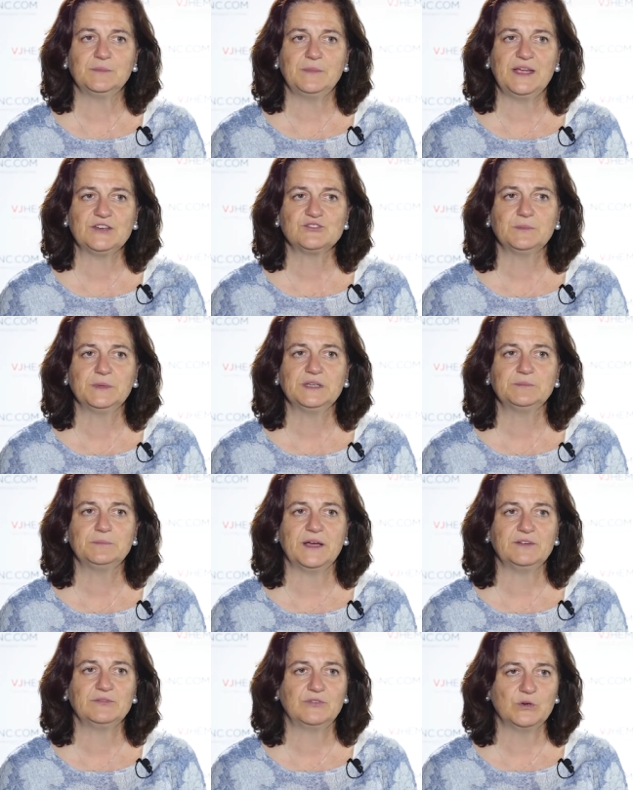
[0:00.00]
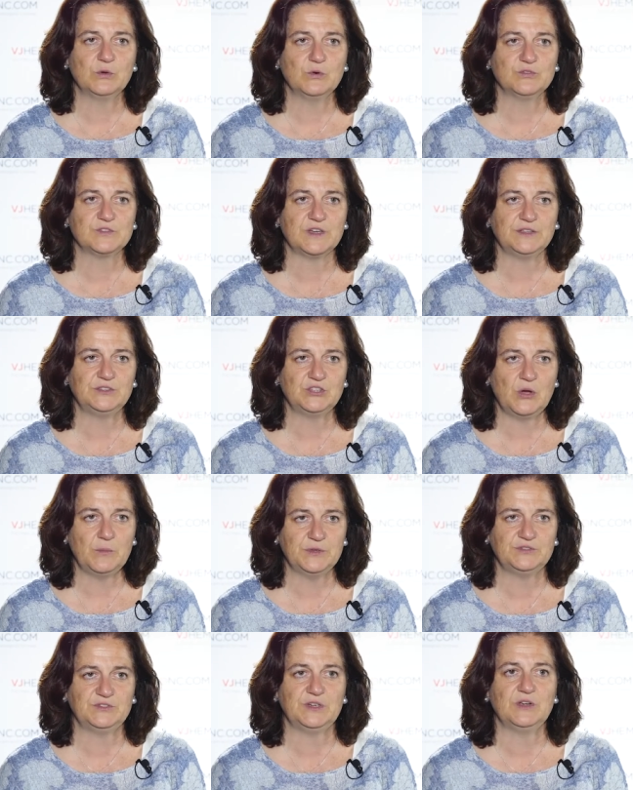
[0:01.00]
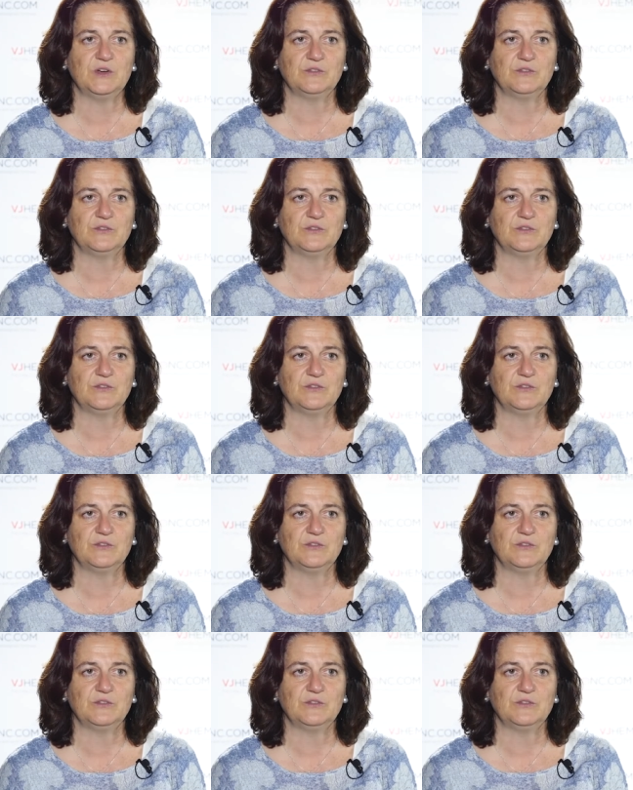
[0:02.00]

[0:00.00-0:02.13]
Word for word: measurement by flow cytometry